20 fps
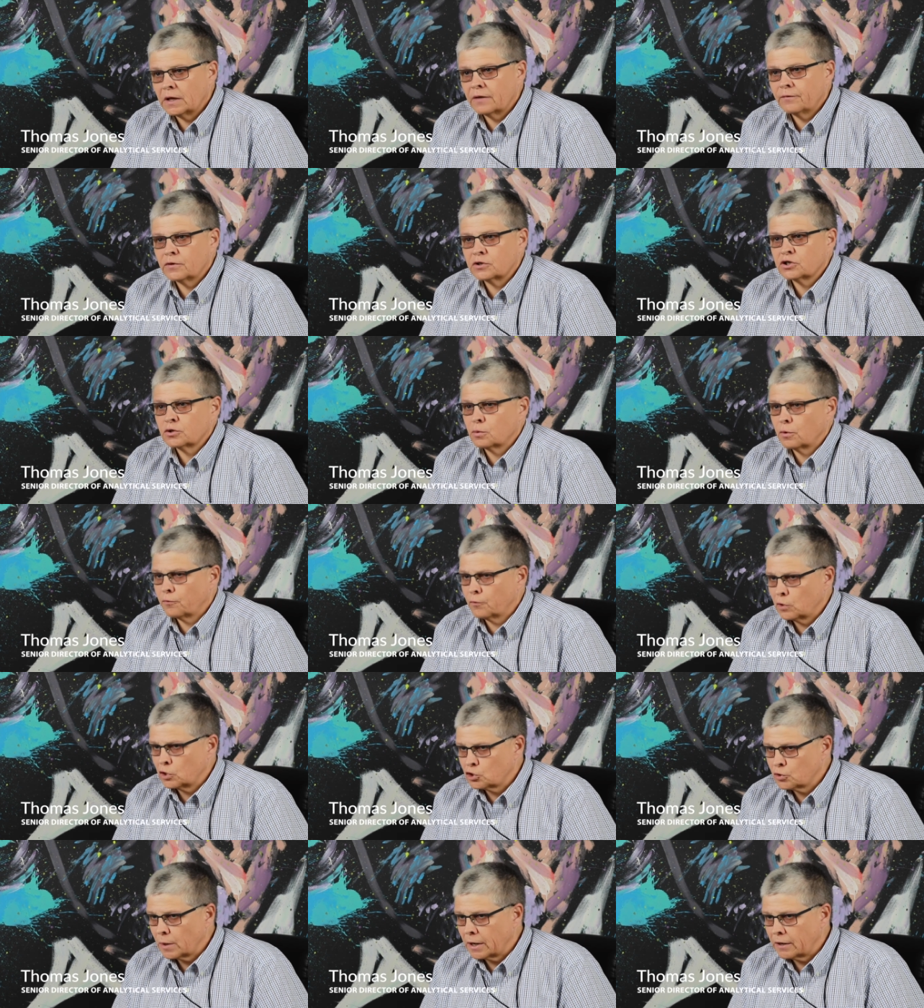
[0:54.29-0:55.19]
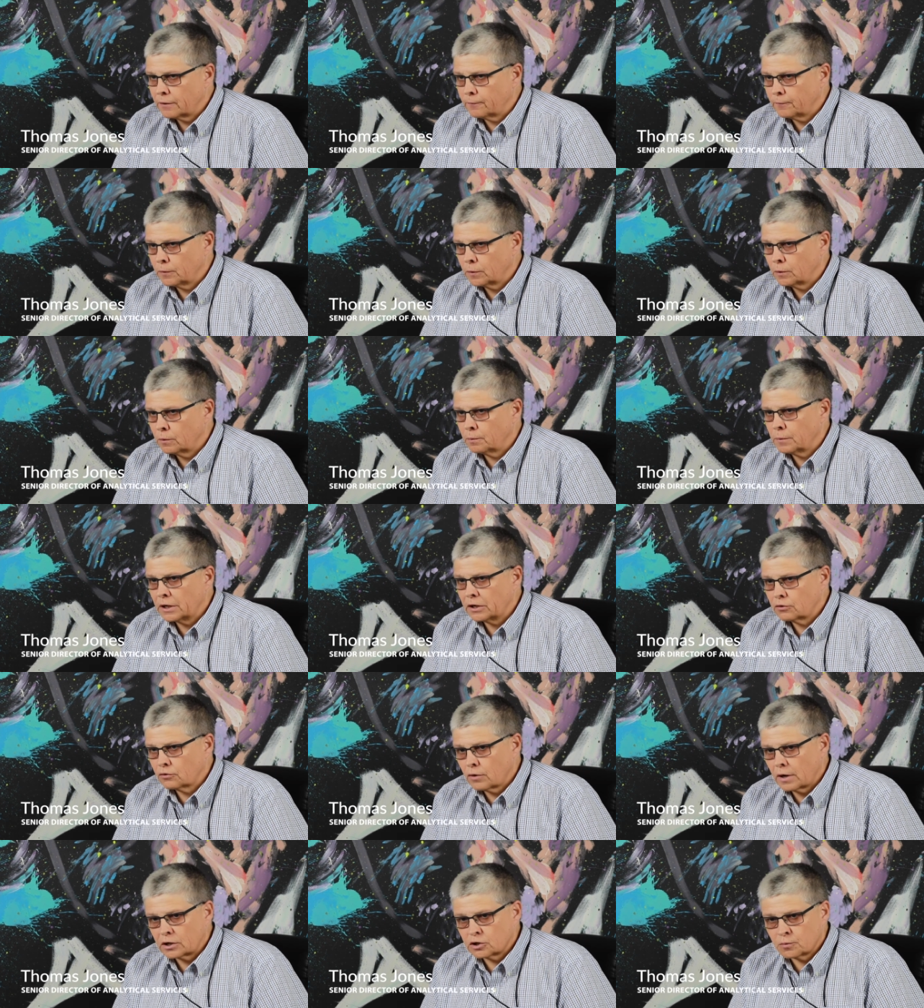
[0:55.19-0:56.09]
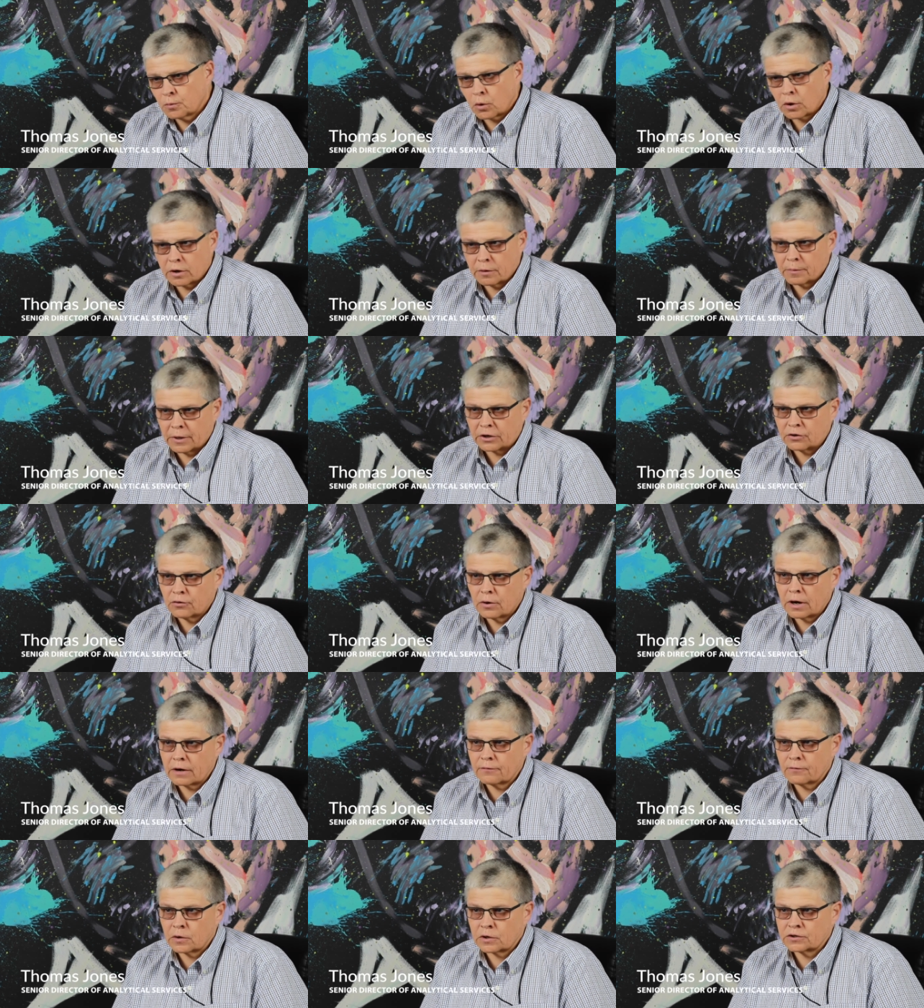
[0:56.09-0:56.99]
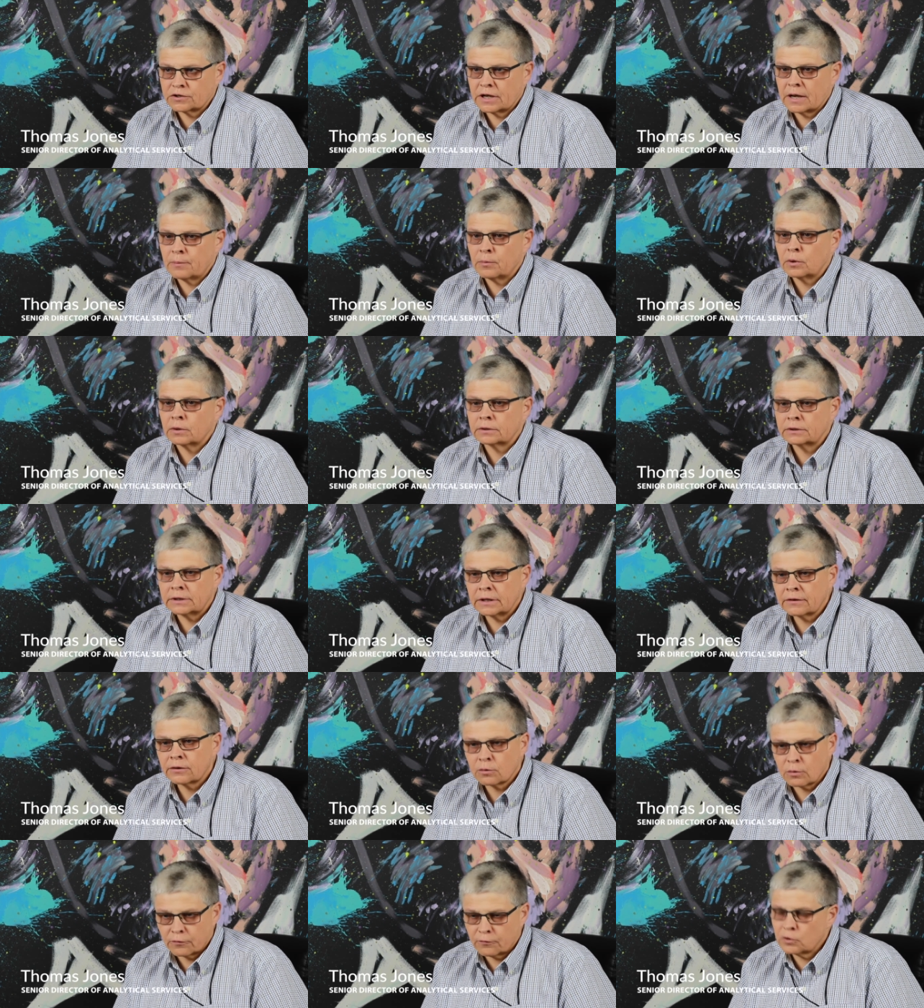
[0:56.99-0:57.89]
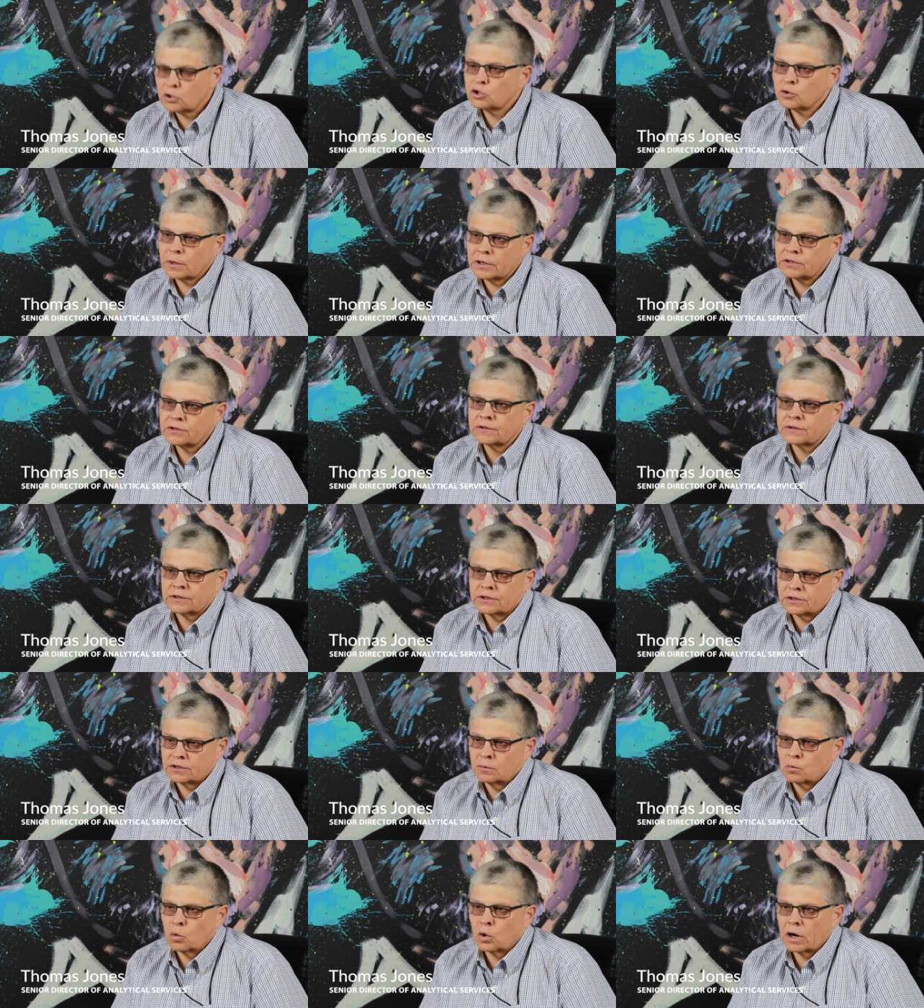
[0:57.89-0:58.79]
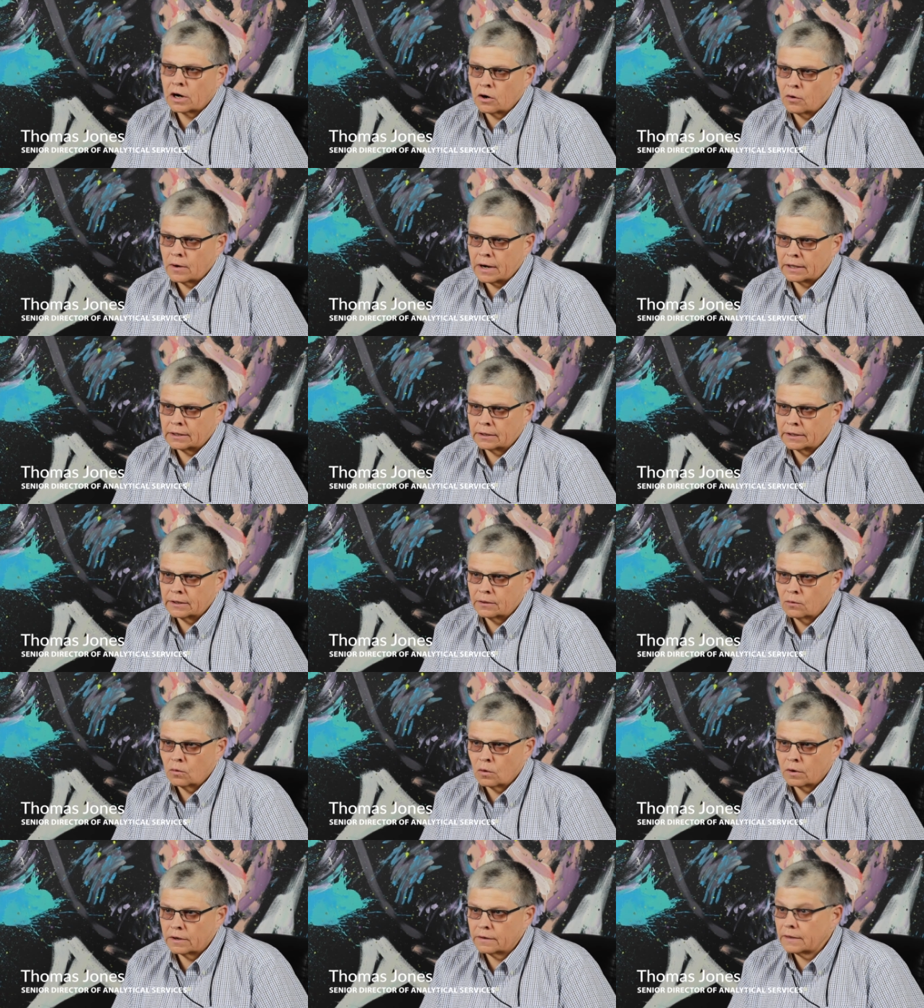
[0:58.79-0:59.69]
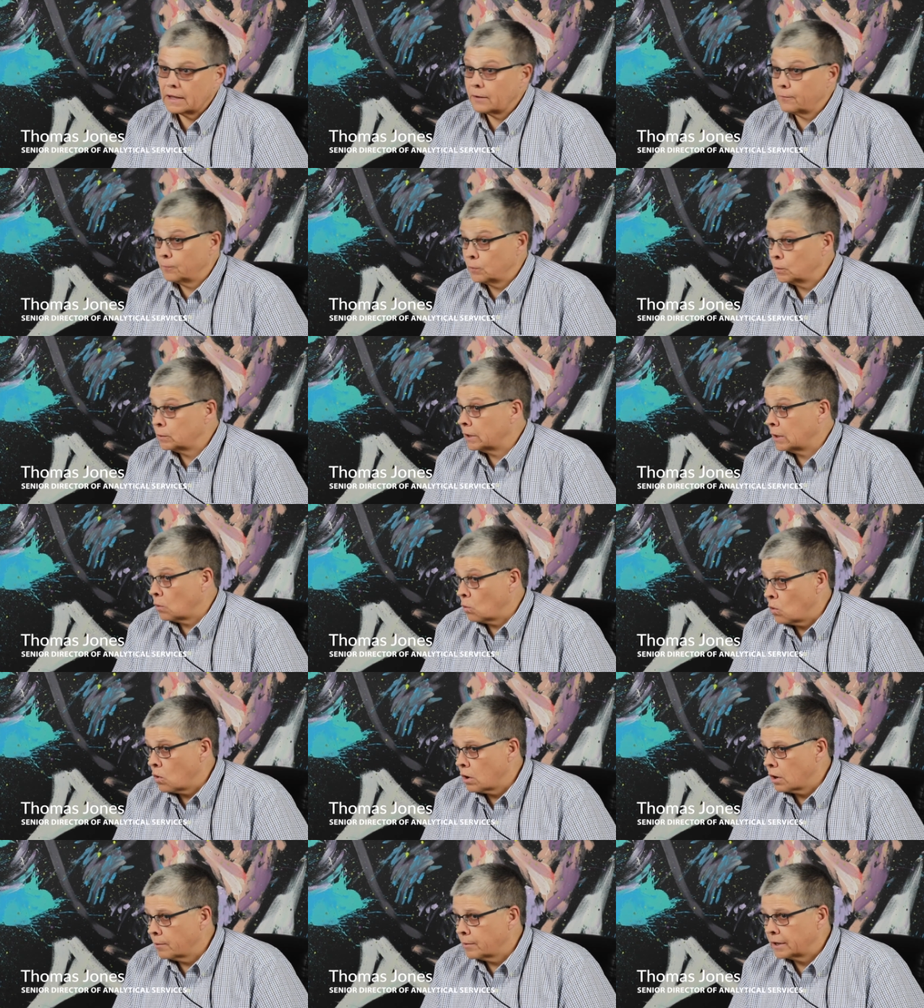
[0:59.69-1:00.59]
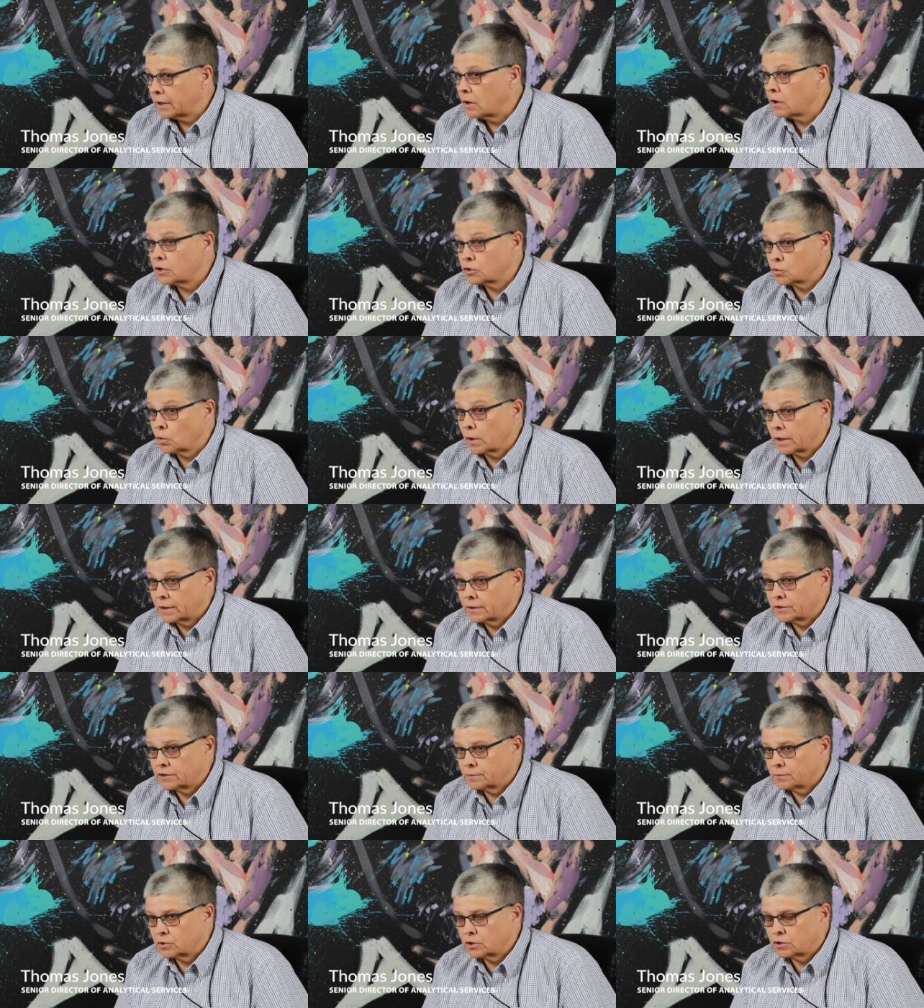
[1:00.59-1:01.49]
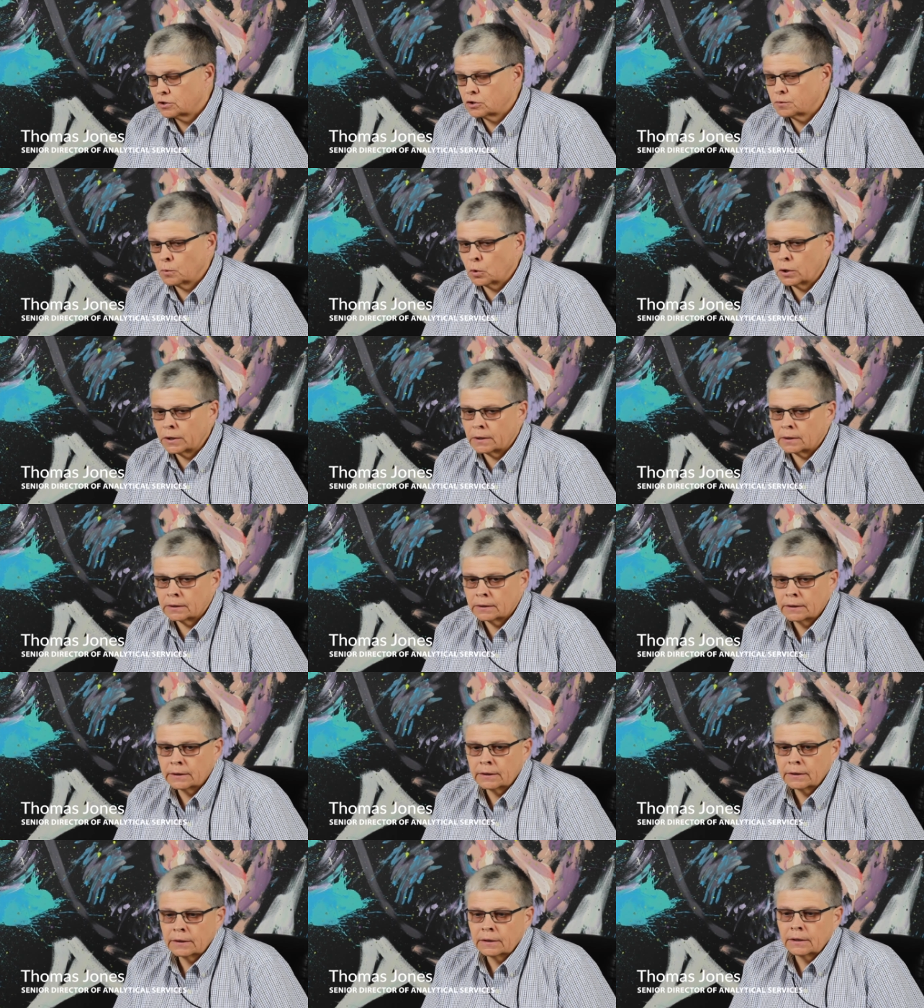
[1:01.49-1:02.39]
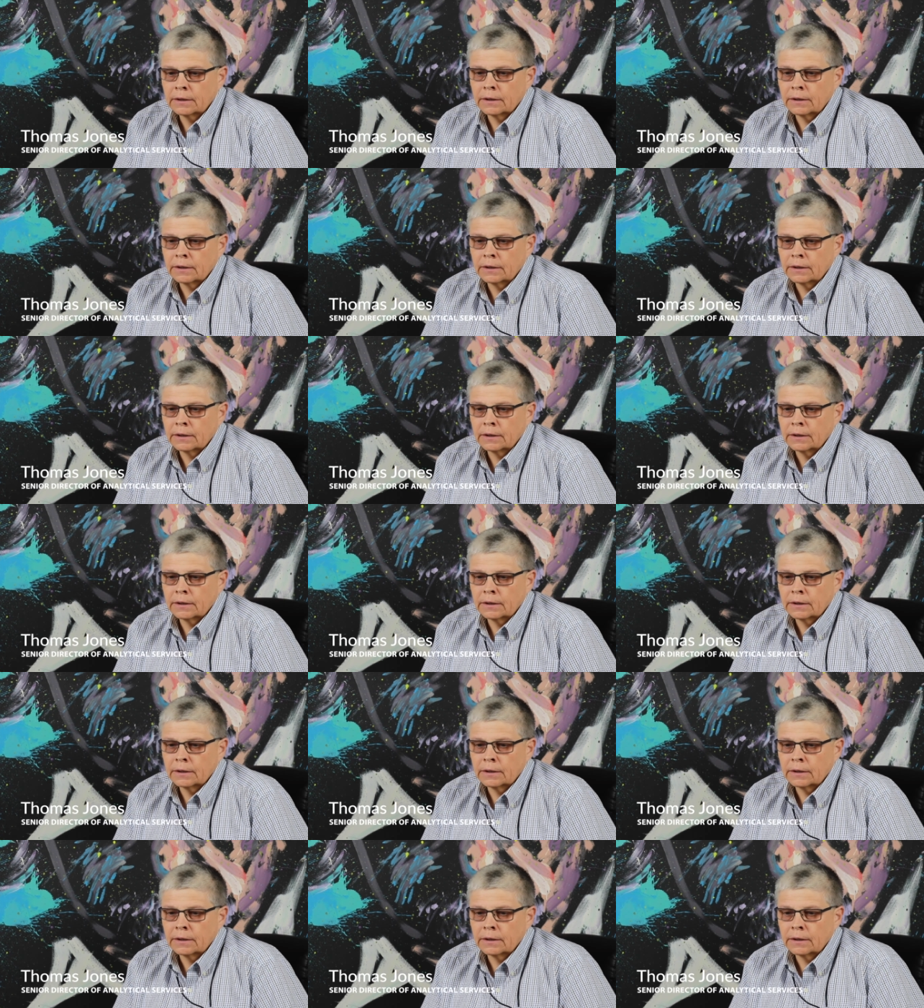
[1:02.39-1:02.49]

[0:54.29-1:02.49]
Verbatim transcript: If it's a refrigerated food being transported by truck, for example, did the refrigeration system work correctly? Or did that food get warm and cause organisms to spoil?